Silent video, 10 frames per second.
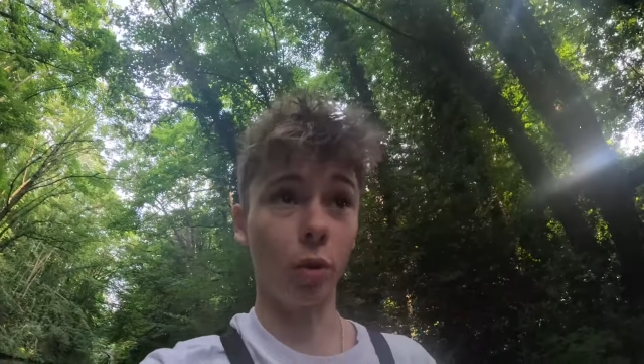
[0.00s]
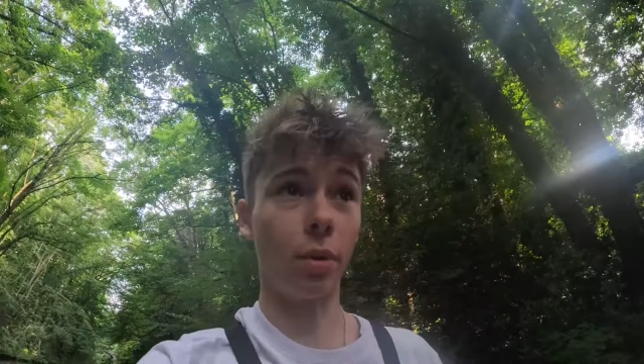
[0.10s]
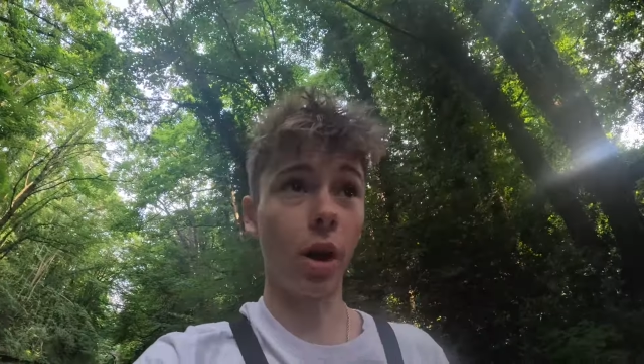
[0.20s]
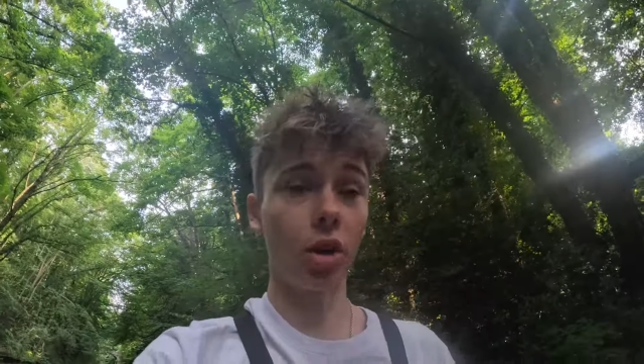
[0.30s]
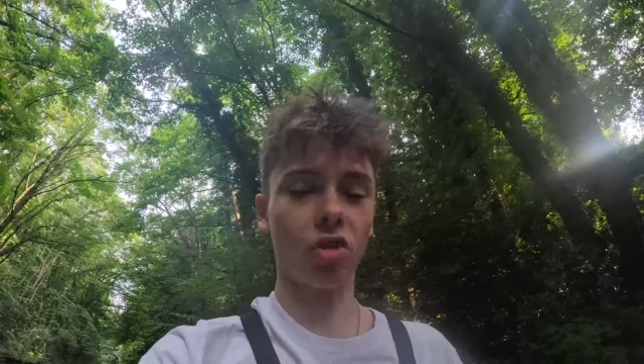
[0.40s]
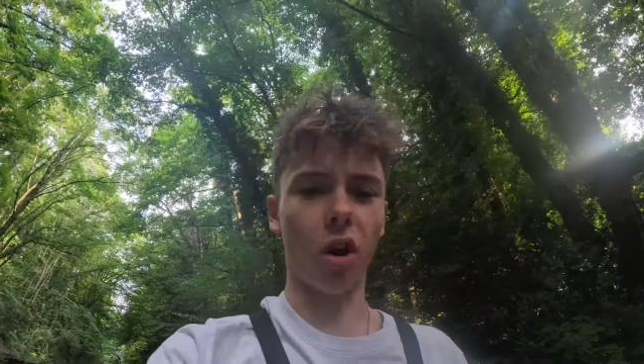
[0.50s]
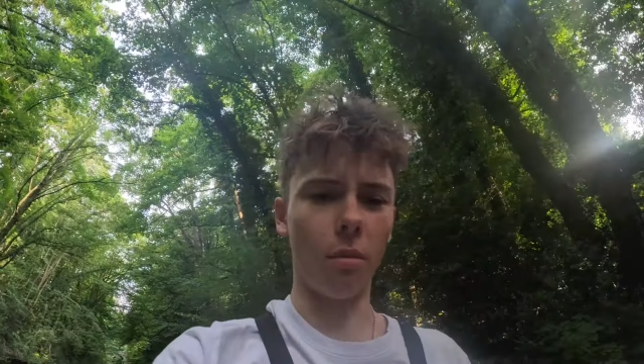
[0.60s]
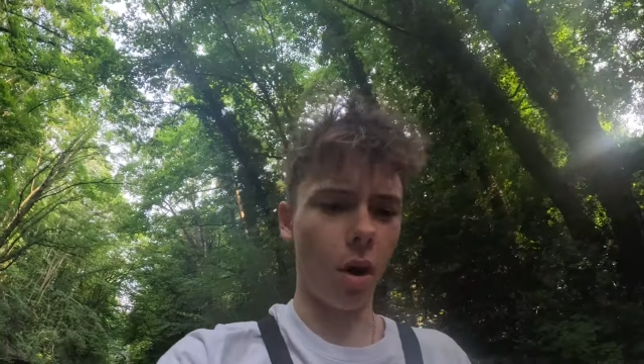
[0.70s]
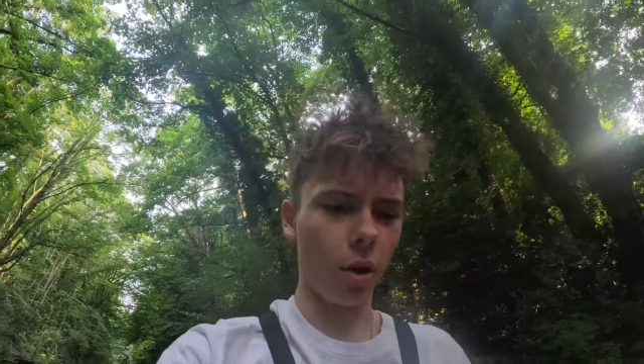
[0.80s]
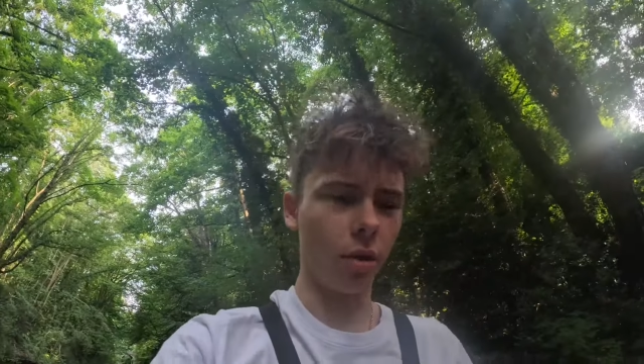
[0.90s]
of perch on
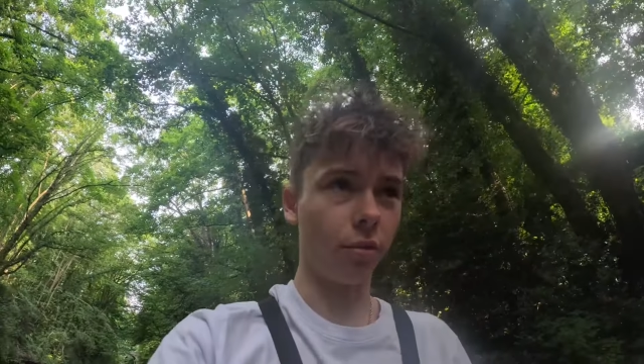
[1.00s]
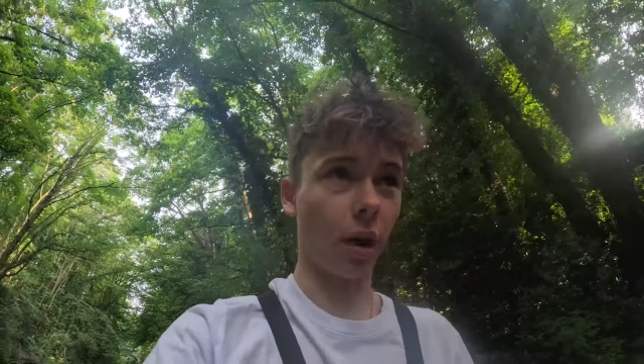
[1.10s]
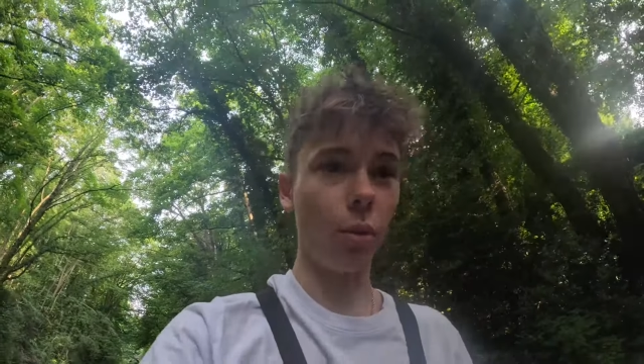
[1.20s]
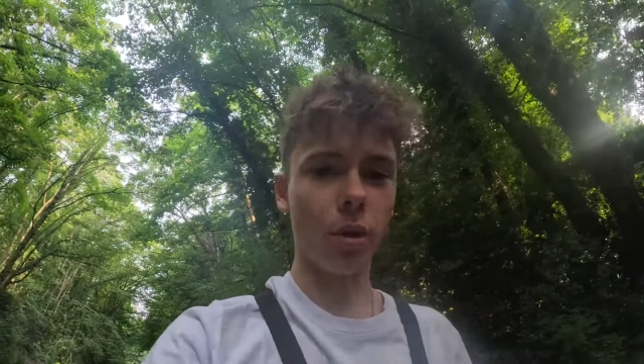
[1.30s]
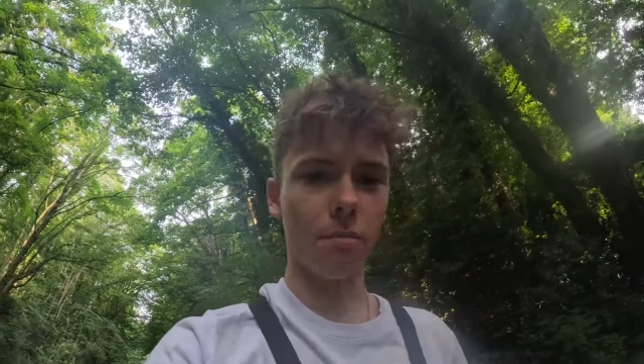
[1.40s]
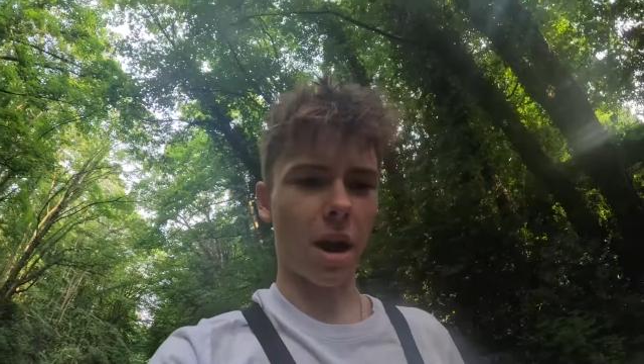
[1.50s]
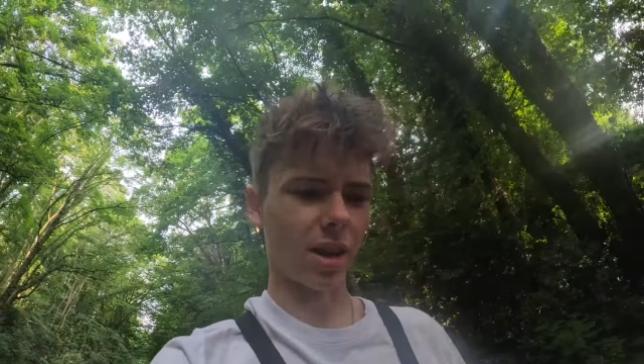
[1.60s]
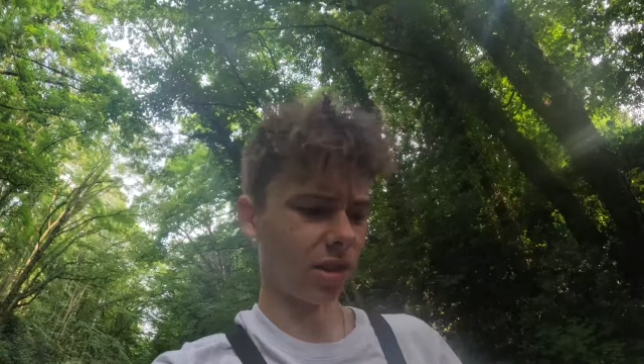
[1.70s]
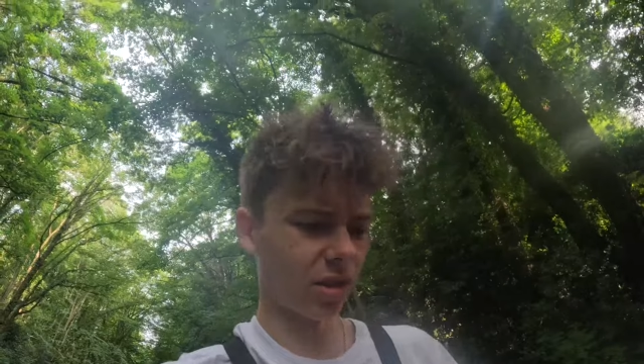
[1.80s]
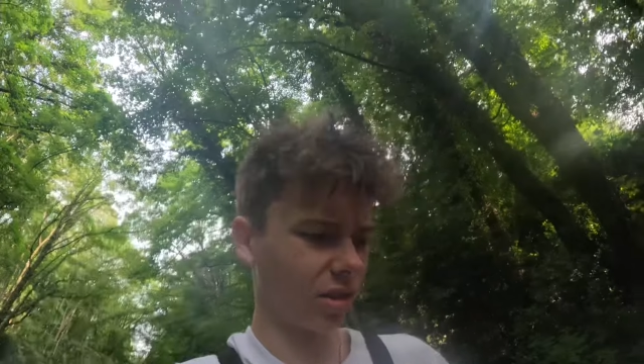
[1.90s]
my float and
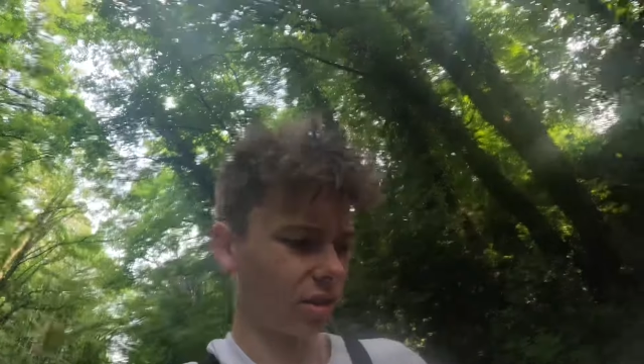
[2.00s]
maggots and